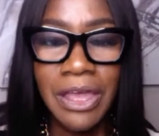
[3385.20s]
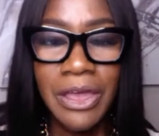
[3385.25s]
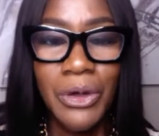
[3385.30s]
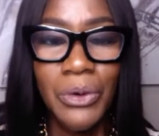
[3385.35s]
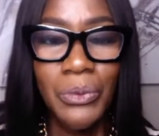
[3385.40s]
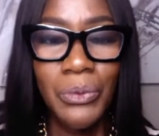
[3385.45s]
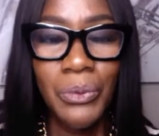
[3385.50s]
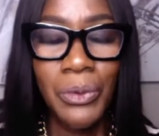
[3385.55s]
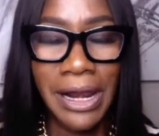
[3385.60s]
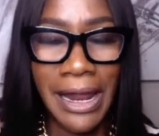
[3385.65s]

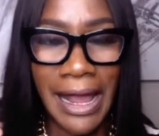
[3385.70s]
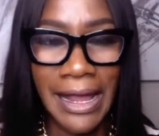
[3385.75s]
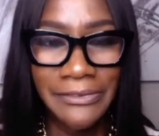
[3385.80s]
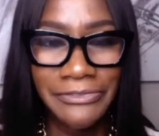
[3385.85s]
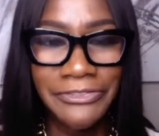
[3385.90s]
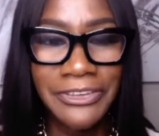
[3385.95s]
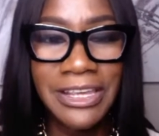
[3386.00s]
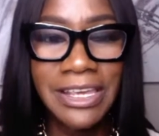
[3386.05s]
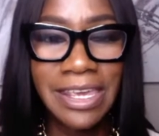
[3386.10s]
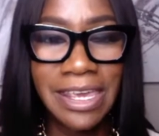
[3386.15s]
when I
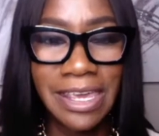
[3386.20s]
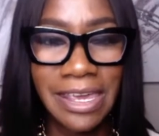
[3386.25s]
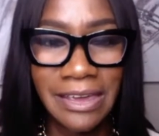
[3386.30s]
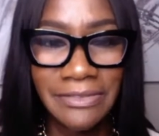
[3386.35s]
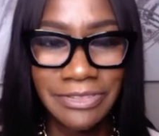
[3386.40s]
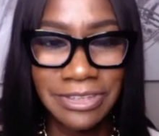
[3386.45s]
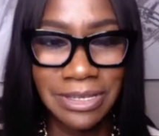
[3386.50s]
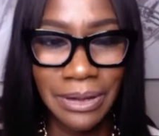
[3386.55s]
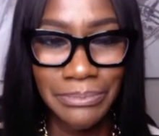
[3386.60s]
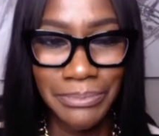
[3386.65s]
forgive
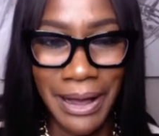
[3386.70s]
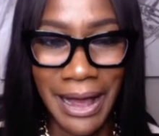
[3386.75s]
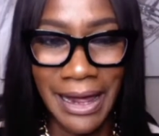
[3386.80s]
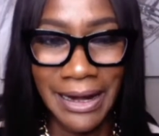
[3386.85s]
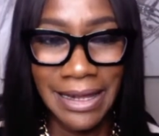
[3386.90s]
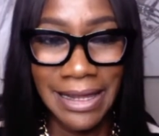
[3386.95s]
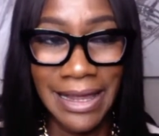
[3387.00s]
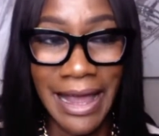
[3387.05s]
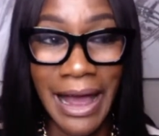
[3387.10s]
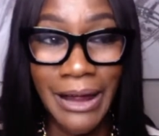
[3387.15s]

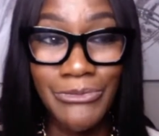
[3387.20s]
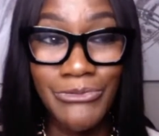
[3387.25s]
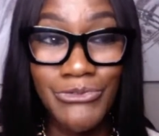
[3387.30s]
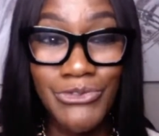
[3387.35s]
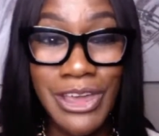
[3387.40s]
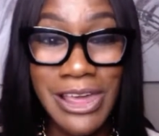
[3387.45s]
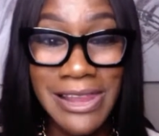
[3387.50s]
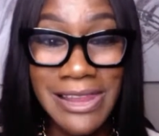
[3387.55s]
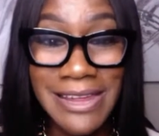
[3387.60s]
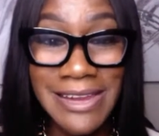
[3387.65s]
somebody, I'm
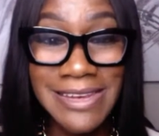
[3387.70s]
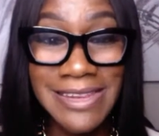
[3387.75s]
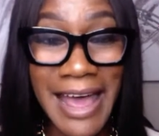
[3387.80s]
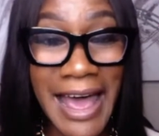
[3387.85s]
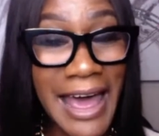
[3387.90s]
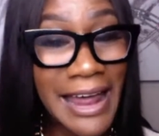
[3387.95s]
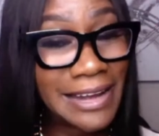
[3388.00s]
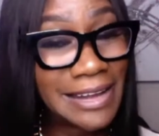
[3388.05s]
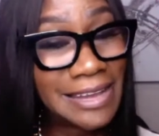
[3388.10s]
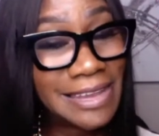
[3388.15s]
really
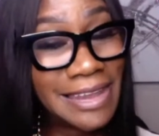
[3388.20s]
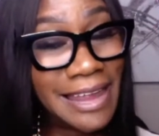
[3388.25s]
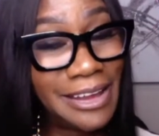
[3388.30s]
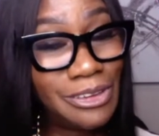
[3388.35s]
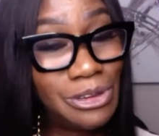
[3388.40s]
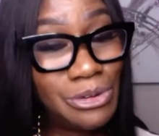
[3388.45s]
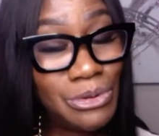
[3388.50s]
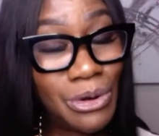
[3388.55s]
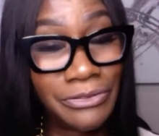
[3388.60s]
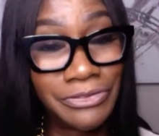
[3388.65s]
not letting
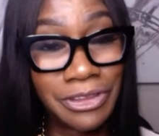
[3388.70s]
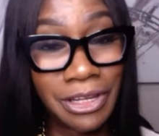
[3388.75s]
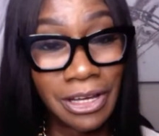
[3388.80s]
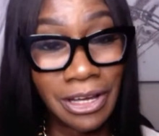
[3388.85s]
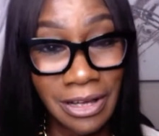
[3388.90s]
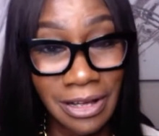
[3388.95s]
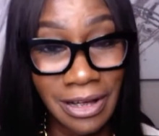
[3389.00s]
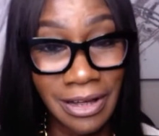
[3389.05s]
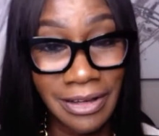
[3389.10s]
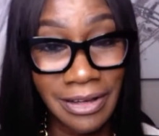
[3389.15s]
you off the
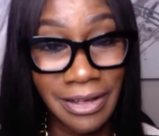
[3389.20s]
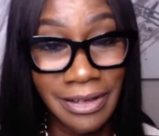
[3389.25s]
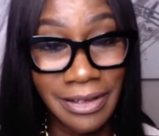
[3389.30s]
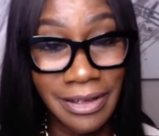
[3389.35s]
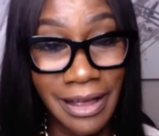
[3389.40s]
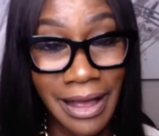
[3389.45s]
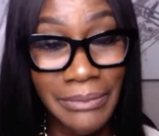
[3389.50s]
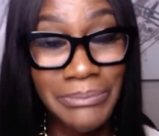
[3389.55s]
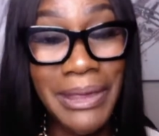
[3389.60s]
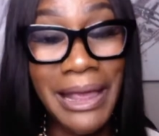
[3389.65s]
hook.
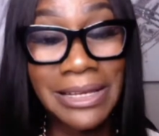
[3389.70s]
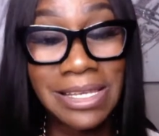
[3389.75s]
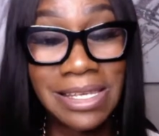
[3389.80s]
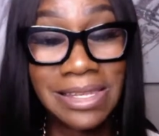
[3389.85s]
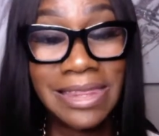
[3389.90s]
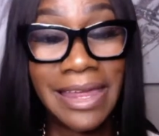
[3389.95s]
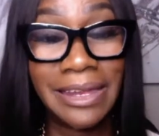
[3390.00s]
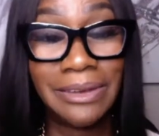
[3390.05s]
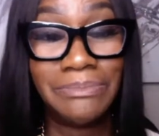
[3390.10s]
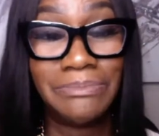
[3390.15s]
I'm actually
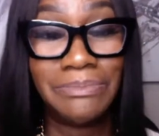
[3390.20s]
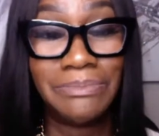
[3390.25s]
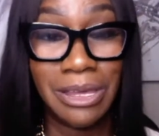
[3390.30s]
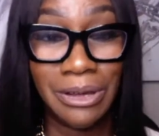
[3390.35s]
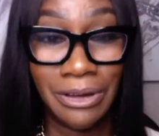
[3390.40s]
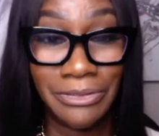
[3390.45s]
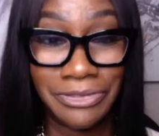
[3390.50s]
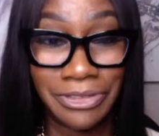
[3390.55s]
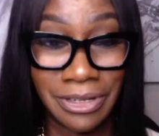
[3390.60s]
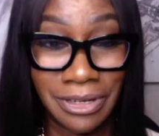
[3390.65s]
letting me
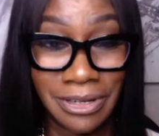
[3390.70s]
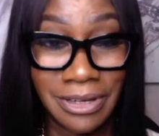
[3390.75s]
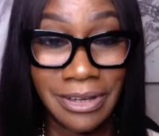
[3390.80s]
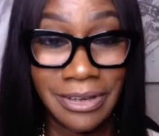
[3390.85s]
off the hook.